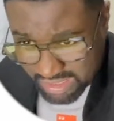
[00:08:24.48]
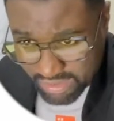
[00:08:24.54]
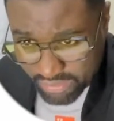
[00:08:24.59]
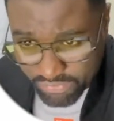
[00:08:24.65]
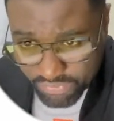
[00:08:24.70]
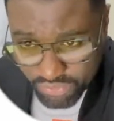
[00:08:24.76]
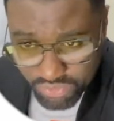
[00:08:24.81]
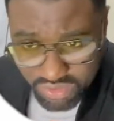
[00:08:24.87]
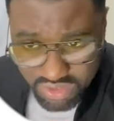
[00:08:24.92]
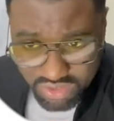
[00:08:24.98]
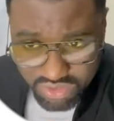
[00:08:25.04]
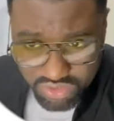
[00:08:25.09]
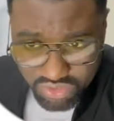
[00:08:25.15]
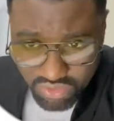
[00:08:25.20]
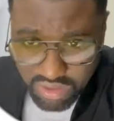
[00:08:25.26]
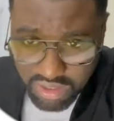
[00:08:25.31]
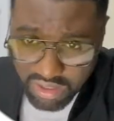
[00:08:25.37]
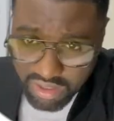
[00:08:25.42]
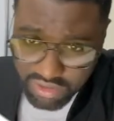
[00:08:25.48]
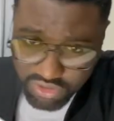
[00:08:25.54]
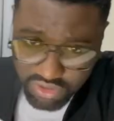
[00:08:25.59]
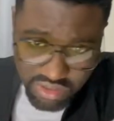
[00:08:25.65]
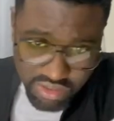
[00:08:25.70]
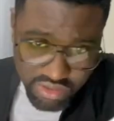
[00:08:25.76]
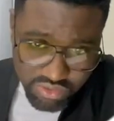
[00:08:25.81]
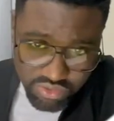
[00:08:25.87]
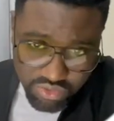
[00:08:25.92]
few things you can
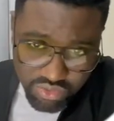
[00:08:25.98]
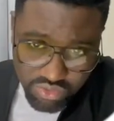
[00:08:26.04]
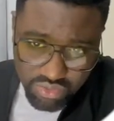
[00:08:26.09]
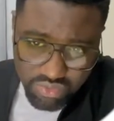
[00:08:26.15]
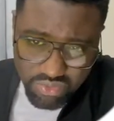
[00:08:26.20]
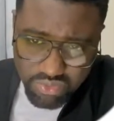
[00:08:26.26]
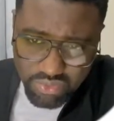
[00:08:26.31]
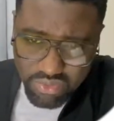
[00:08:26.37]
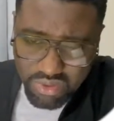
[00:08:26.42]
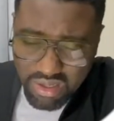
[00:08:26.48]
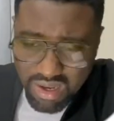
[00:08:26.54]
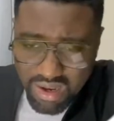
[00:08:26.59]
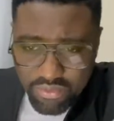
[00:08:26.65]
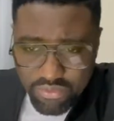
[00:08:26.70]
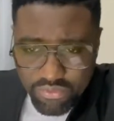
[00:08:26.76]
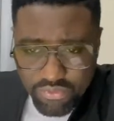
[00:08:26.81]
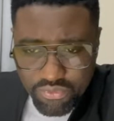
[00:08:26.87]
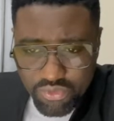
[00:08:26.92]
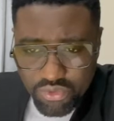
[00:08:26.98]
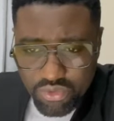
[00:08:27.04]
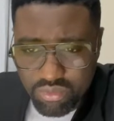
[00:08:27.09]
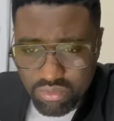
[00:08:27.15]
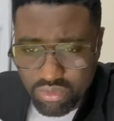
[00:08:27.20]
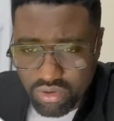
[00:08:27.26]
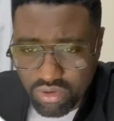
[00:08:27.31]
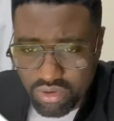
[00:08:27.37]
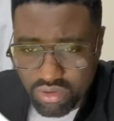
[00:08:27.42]
actually do. We have few
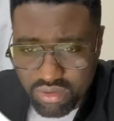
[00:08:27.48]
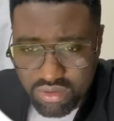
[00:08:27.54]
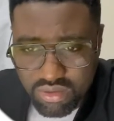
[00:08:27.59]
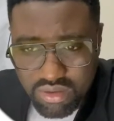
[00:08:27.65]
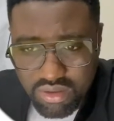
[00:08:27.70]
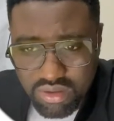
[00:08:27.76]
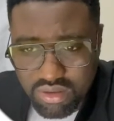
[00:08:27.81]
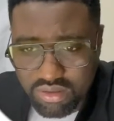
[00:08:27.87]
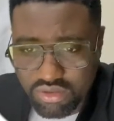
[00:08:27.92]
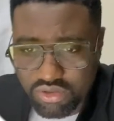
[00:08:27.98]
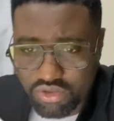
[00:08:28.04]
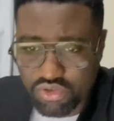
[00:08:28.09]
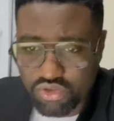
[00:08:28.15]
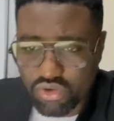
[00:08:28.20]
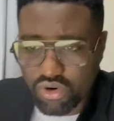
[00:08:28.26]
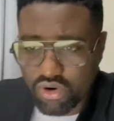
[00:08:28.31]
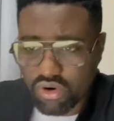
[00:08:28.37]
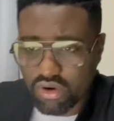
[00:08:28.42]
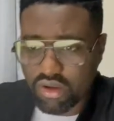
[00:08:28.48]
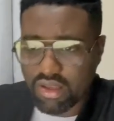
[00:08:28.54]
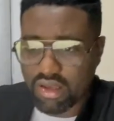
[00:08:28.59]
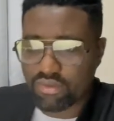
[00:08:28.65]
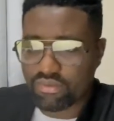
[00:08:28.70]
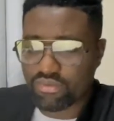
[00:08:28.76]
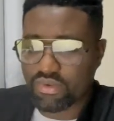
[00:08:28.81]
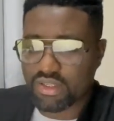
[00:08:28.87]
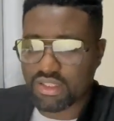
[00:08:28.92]
more: strong,
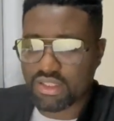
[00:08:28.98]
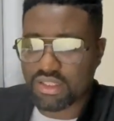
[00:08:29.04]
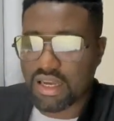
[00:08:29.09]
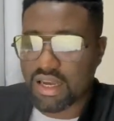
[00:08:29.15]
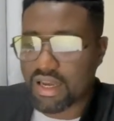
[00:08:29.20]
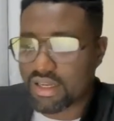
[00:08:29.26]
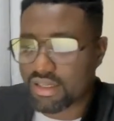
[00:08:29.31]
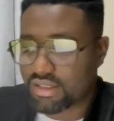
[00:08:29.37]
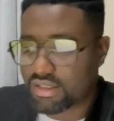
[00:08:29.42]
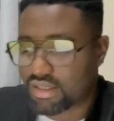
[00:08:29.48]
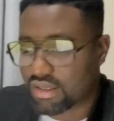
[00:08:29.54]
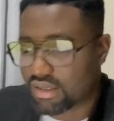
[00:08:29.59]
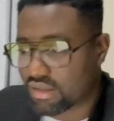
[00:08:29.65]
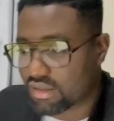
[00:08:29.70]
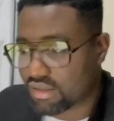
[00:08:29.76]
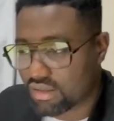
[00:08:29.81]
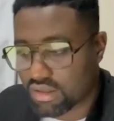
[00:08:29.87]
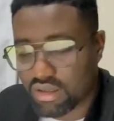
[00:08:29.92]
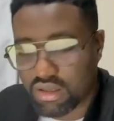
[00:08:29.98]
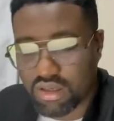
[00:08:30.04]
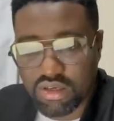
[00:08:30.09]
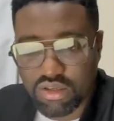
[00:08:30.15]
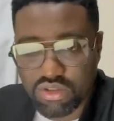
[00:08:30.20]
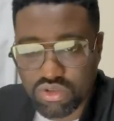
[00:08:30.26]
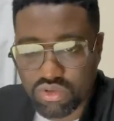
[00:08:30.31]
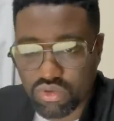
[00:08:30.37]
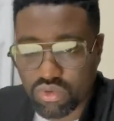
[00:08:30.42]
emphasize, and
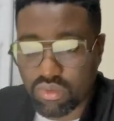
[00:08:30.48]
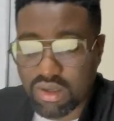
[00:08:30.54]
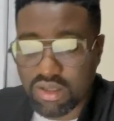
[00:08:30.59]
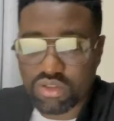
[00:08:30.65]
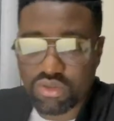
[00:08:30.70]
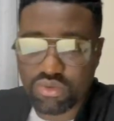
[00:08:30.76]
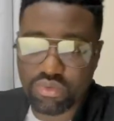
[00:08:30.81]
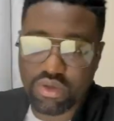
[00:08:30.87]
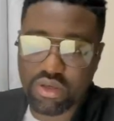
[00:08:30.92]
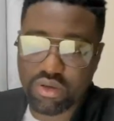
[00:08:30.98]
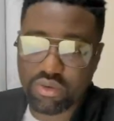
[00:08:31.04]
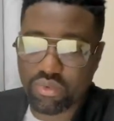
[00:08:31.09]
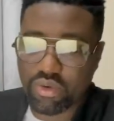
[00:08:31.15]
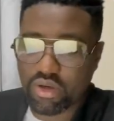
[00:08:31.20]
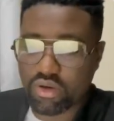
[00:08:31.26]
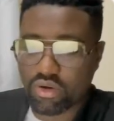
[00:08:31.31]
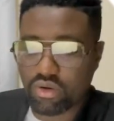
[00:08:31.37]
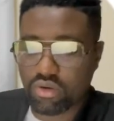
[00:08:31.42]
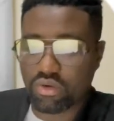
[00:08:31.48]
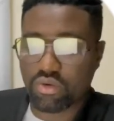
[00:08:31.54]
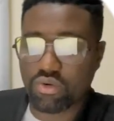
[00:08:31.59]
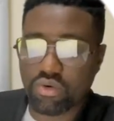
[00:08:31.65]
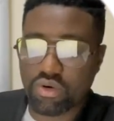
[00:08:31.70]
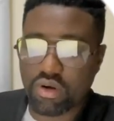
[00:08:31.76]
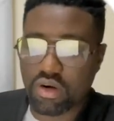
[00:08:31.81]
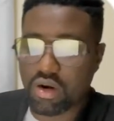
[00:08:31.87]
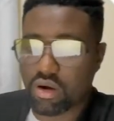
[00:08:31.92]
so once we
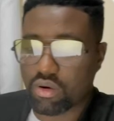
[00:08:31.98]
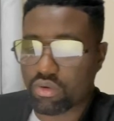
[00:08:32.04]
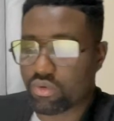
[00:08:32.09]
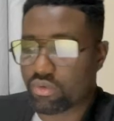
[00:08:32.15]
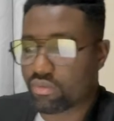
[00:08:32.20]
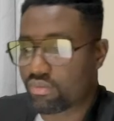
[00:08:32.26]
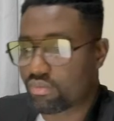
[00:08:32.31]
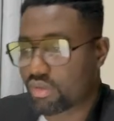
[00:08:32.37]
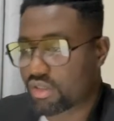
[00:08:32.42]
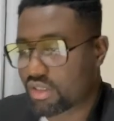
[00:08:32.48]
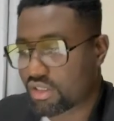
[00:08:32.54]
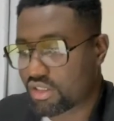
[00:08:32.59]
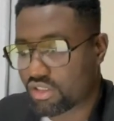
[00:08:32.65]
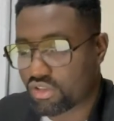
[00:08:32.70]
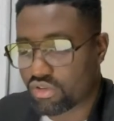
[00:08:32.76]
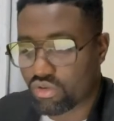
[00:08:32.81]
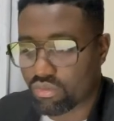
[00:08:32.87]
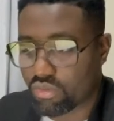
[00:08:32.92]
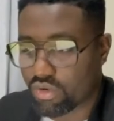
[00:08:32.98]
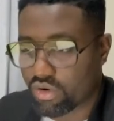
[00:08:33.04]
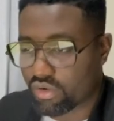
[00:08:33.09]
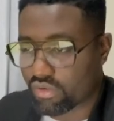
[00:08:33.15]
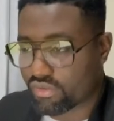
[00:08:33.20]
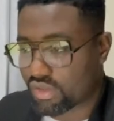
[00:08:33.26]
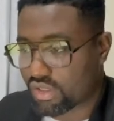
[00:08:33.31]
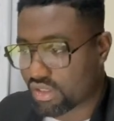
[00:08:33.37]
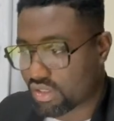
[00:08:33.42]
go on, I will be teaching you more
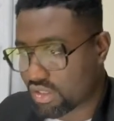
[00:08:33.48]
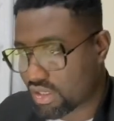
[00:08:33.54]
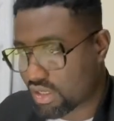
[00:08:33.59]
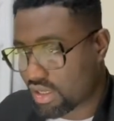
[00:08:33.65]
of this.